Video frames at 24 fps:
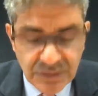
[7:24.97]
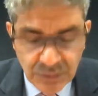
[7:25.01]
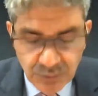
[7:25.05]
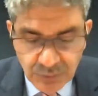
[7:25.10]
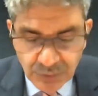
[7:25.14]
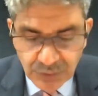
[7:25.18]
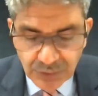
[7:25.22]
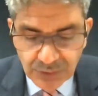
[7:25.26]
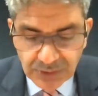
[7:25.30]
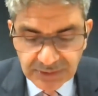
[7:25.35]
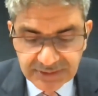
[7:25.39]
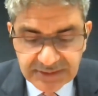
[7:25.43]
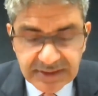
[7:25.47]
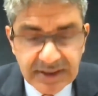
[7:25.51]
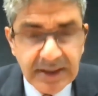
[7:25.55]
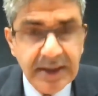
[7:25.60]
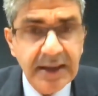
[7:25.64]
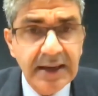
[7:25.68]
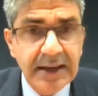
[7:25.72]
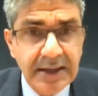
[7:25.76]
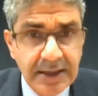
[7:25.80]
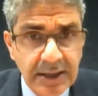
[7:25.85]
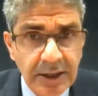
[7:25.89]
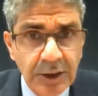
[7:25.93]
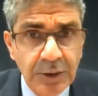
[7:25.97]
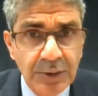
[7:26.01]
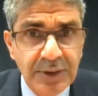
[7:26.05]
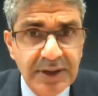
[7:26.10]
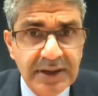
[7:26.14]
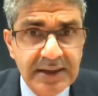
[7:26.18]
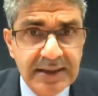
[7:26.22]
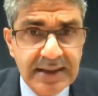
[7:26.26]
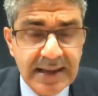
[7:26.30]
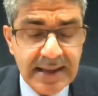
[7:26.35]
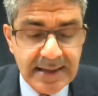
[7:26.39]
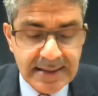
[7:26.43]
the world,
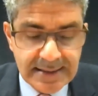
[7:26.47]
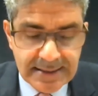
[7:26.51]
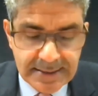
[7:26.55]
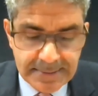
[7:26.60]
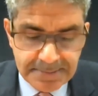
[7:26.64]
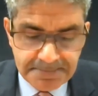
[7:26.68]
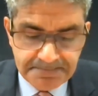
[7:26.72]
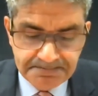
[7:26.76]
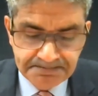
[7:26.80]
including Canada.